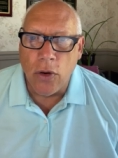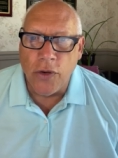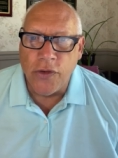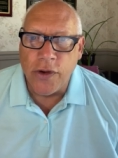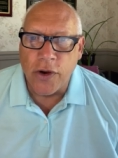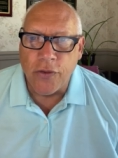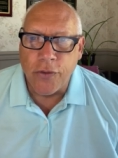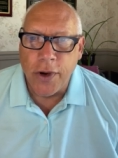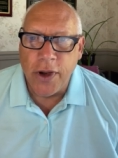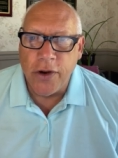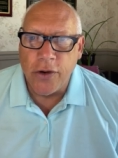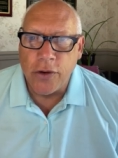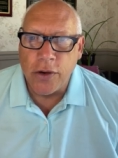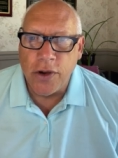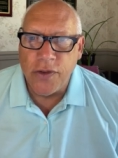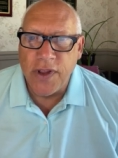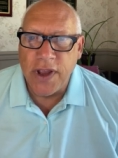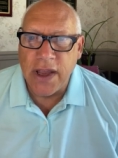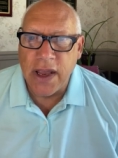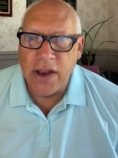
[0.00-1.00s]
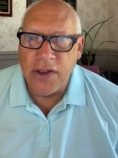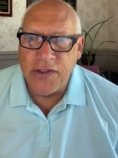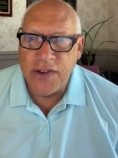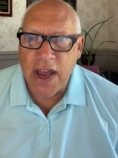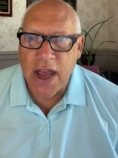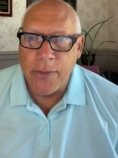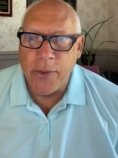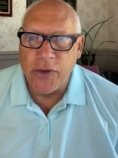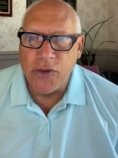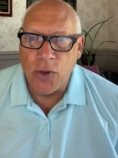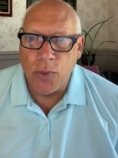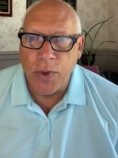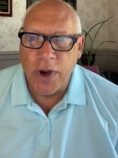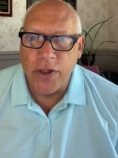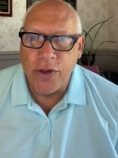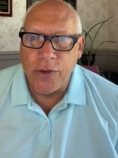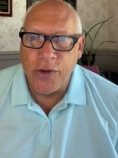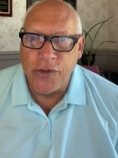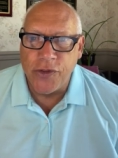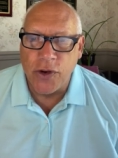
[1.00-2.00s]
Or is it critical they get established when
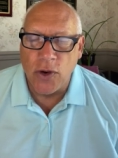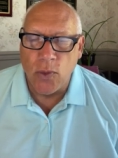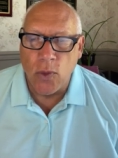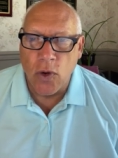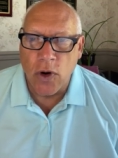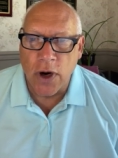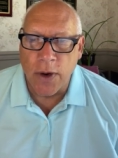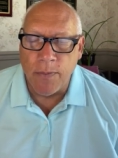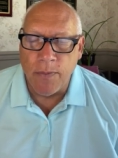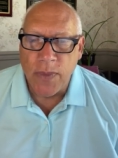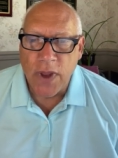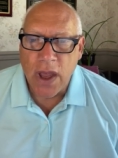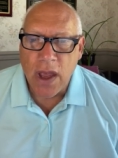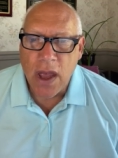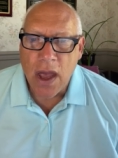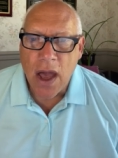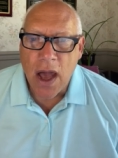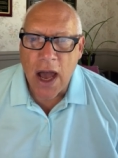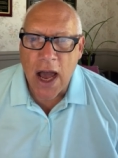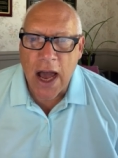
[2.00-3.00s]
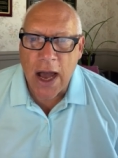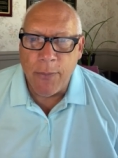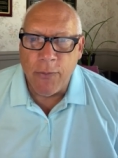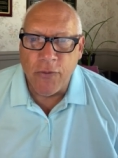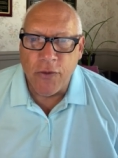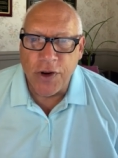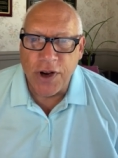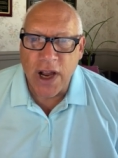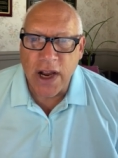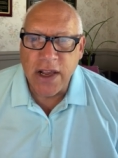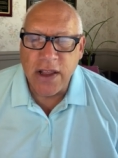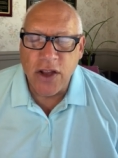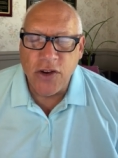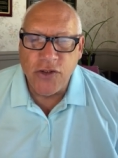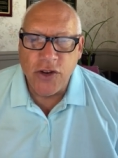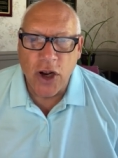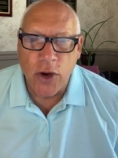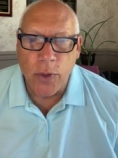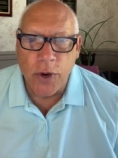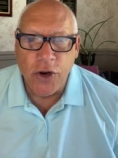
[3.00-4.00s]
weather is still warm? Um,
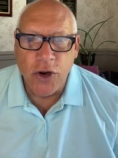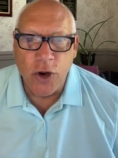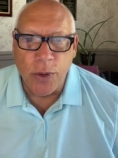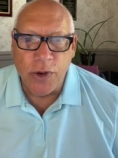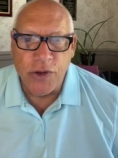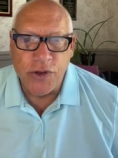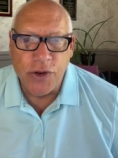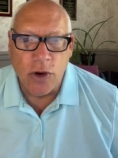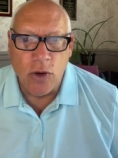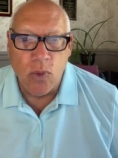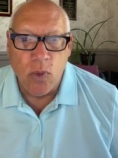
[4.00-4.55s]
ranunculus, you don't want to do it when it's